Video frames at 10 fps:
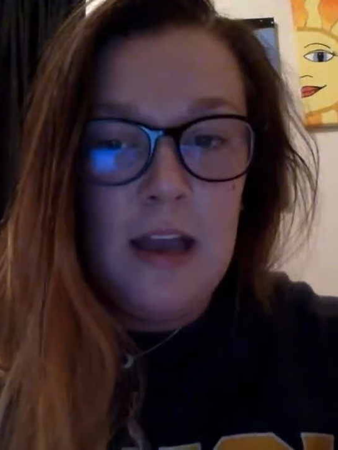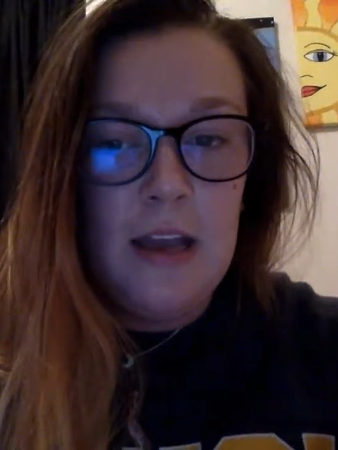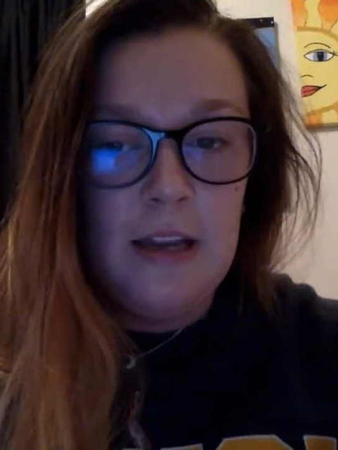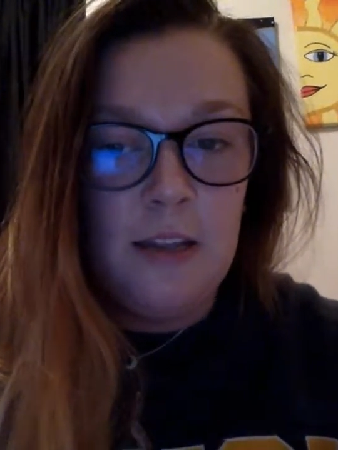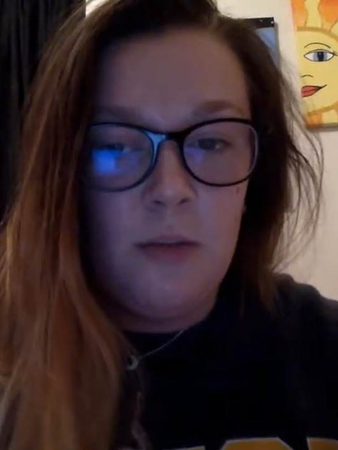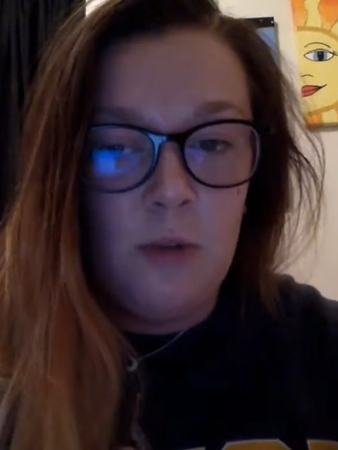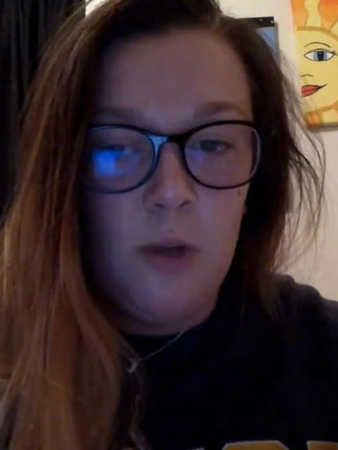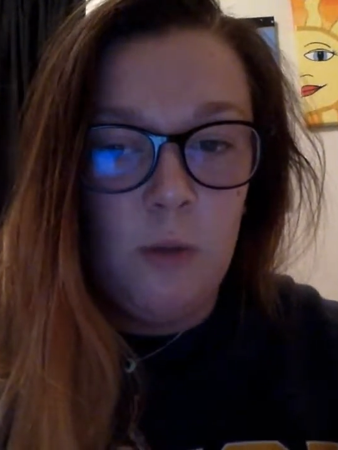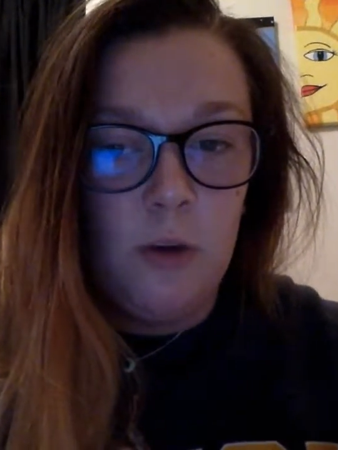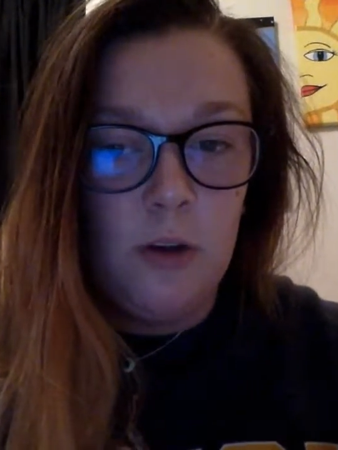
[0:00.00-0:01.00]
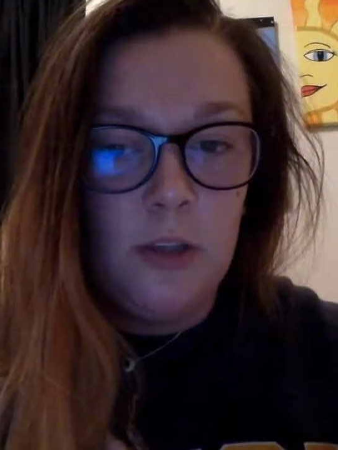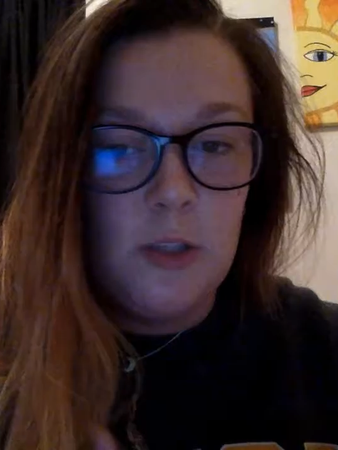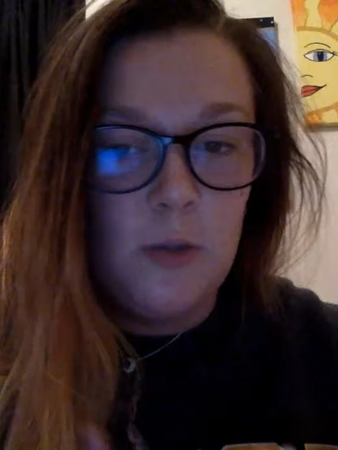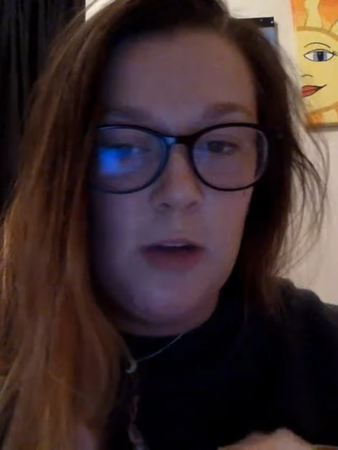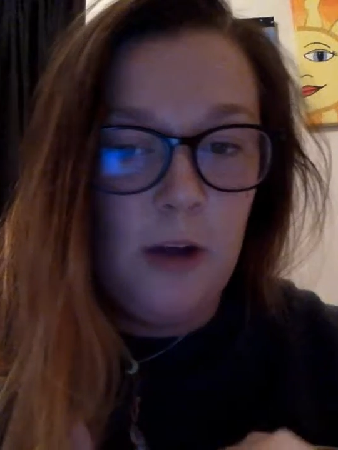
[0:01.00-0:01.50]
and in the real world,
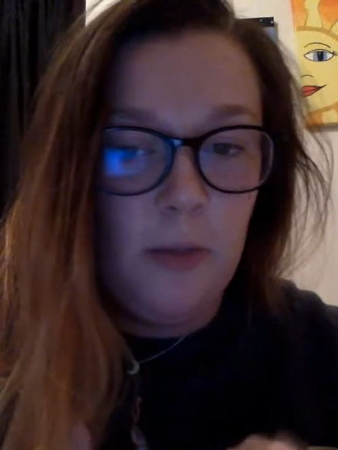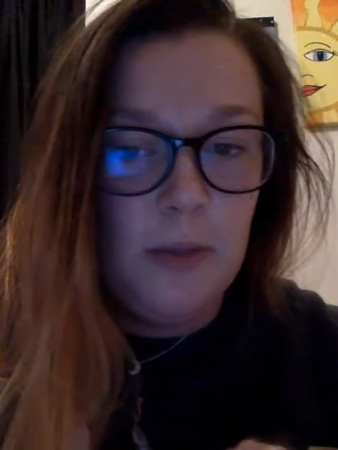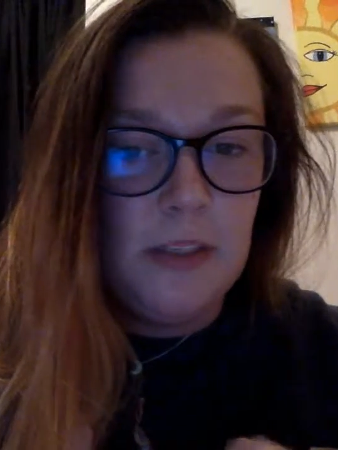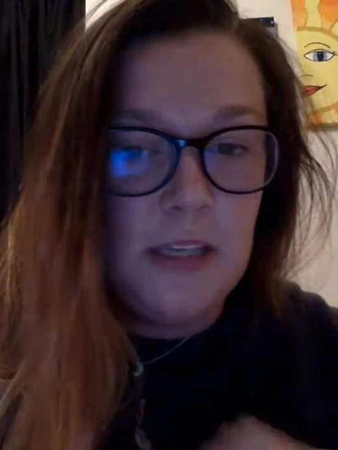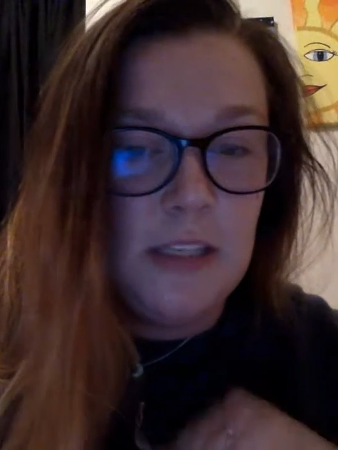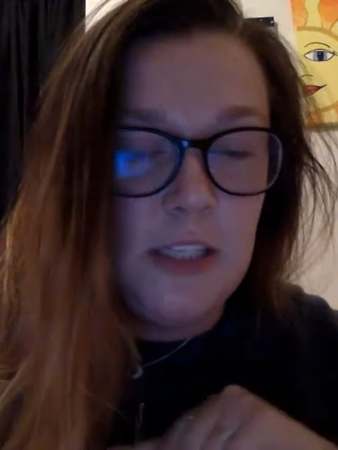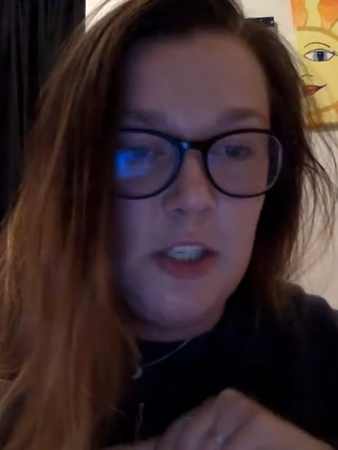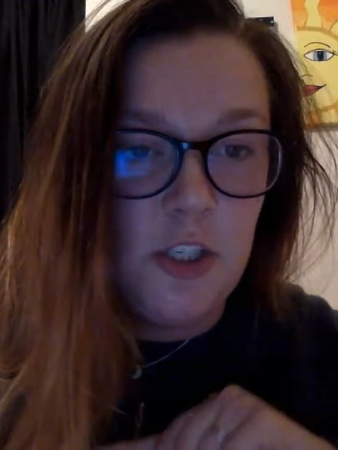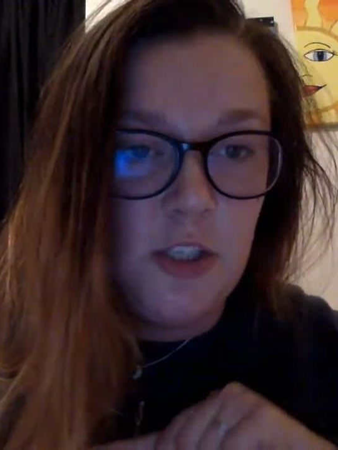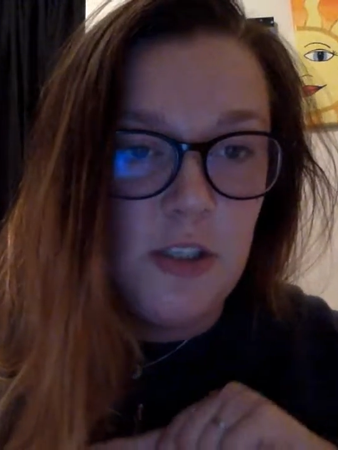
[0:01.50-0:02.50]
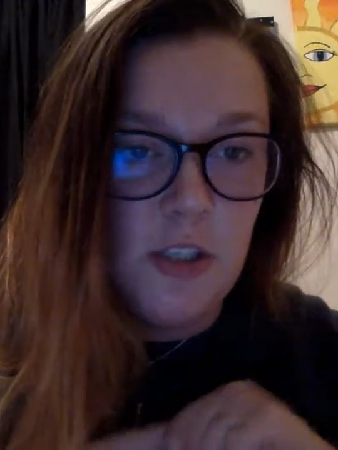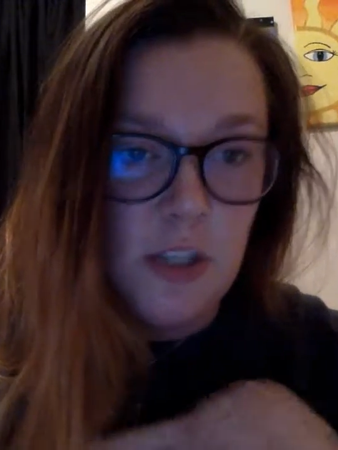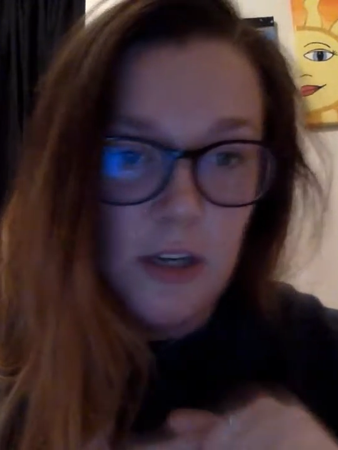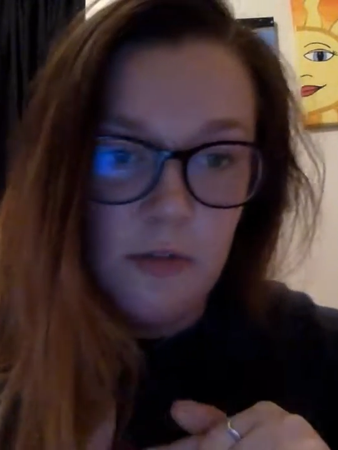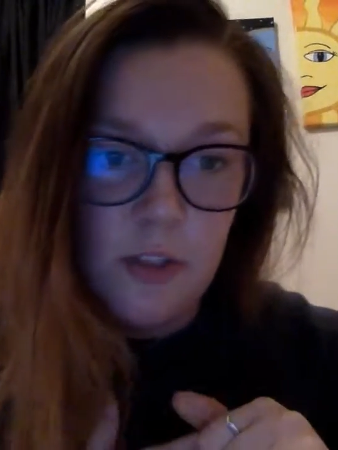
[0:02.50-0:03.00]
this would help us as teachers to
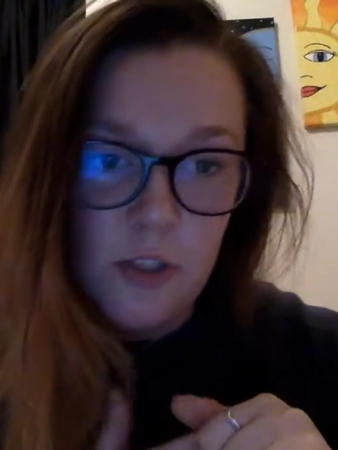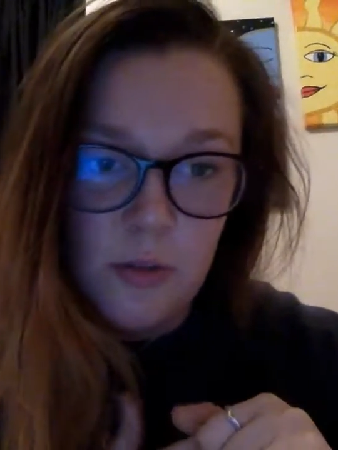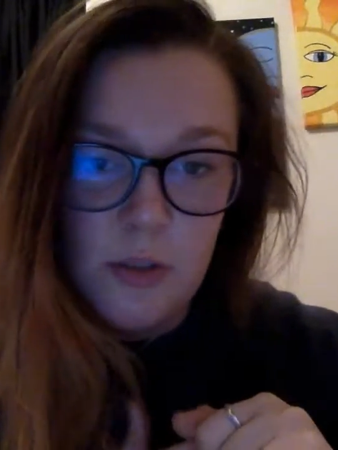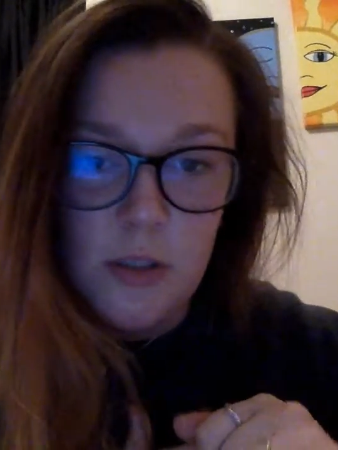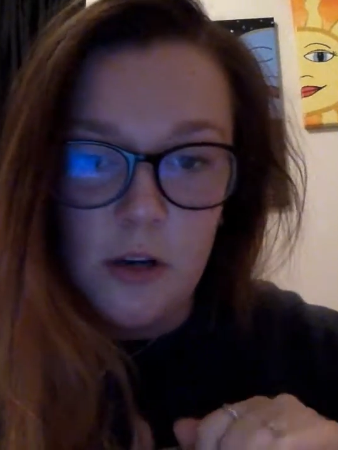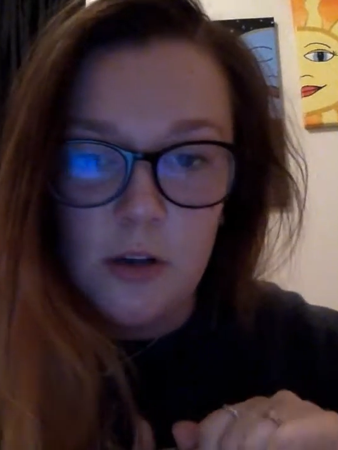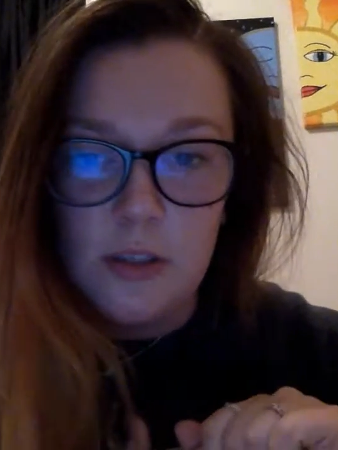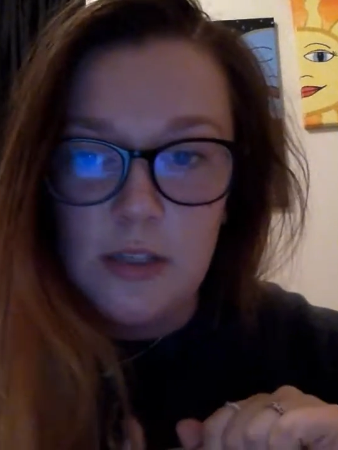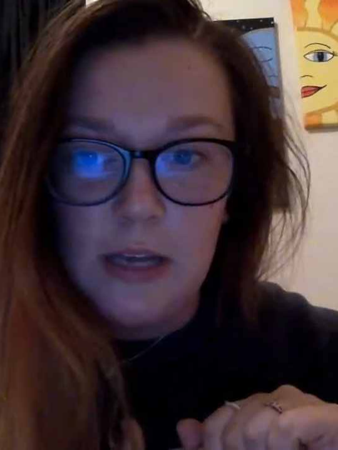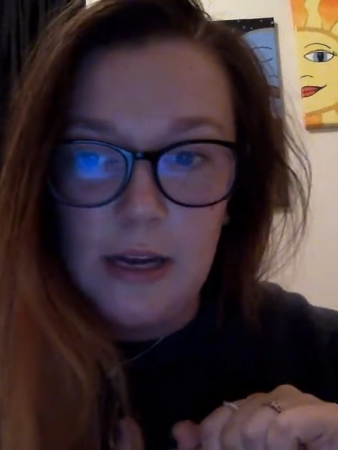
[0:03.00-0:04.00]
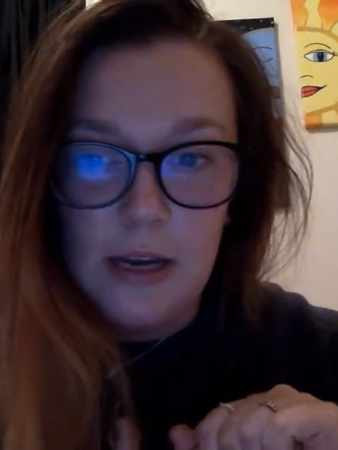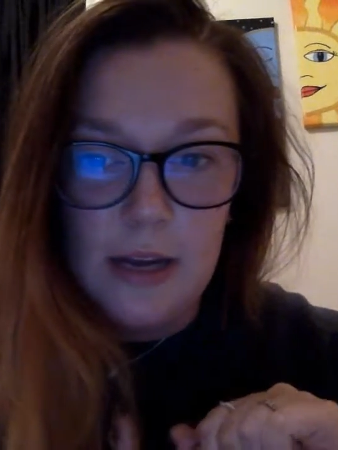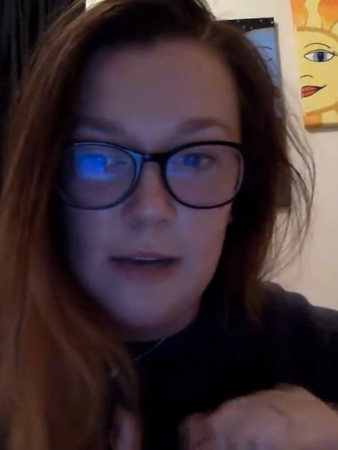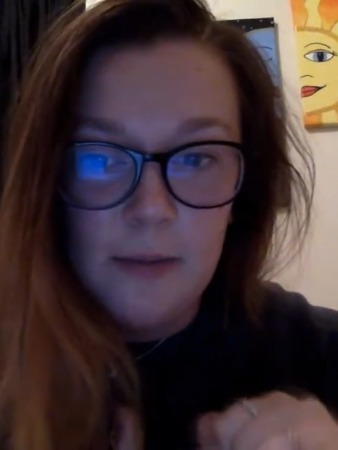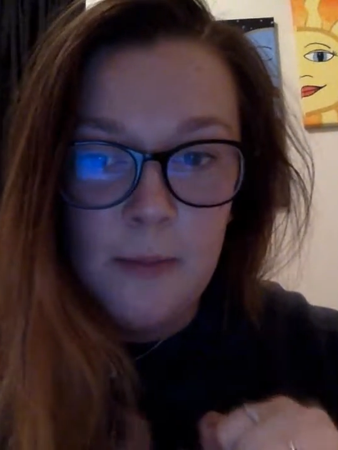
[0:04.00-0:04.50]
check for students'
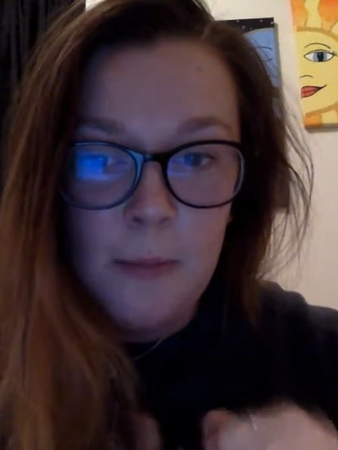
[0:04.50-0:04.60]
understanding.